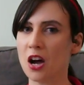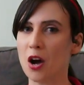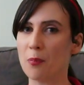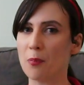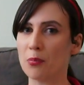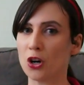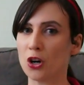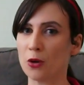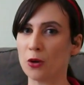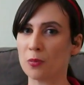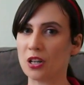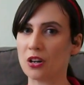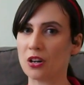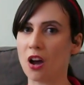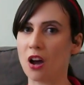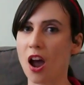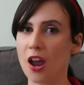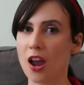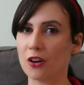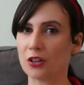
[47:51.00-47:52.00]
a permanent
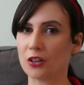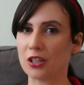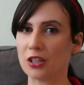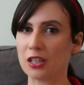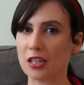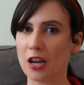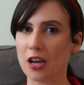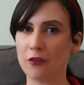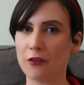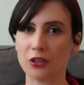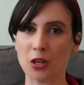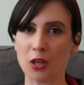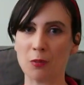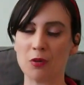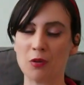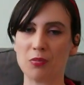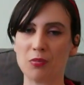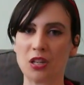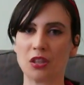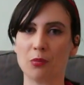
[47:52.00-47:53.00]
hierarchy of
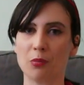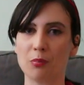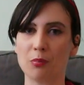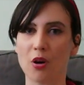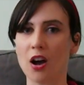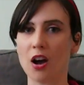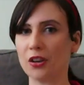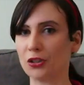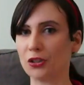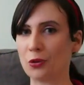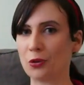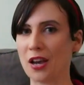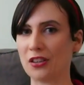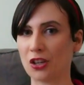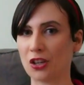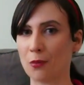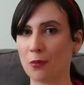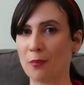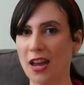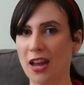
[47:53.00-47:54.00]
someone being the boss who
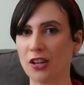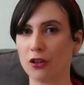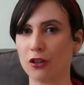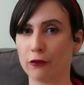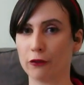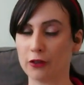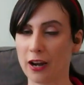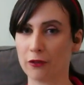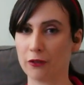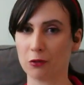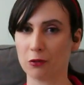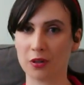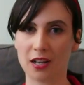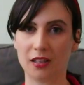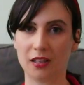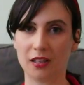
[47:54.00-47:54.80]
has command over everyone